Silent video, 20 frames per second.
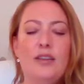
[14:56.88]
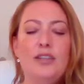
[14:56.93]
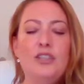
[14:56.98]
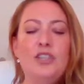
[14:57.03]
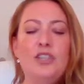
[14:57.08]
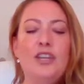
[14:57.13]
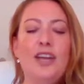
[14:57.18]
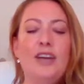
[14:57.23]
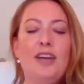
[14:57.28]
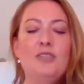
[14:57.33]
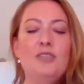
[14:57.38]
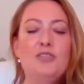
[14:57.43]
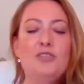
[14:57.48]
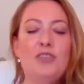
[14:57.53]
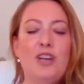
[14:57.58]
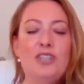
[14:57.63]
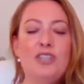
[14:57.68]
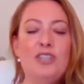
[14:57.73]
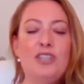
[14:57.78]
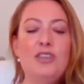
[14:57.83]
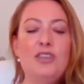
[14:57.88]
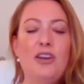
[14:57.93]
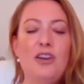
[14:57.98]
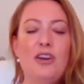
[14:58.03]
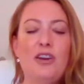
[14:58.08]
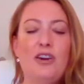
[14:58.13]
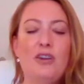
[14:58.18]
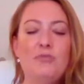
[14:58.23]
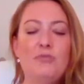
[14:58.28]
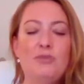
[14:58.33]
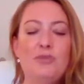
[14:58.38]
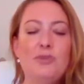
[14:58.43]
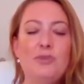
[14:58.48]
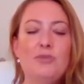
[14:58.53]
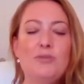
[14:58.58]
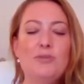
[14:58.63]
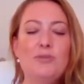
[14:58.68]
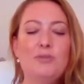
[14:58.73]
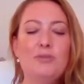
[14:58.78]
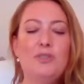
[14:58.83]
And she outstretches her arms
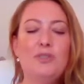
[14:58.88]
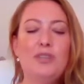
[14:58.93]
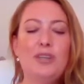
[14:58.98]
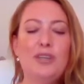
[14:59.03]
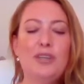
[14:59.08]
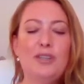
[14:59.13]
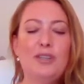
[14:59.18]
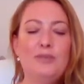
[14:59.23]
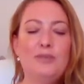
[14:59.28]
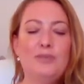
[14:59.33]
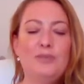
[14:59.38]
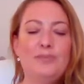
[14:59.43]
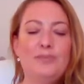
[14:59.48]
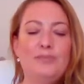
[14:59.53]
towards you